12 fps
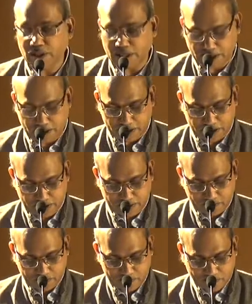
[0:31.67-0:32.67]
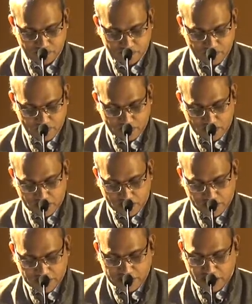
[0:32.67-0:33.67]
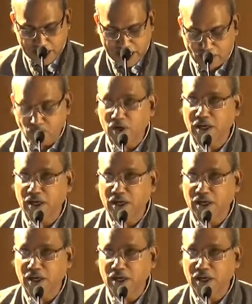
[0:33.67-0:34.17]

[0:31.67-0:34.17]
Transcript: the years. These are annual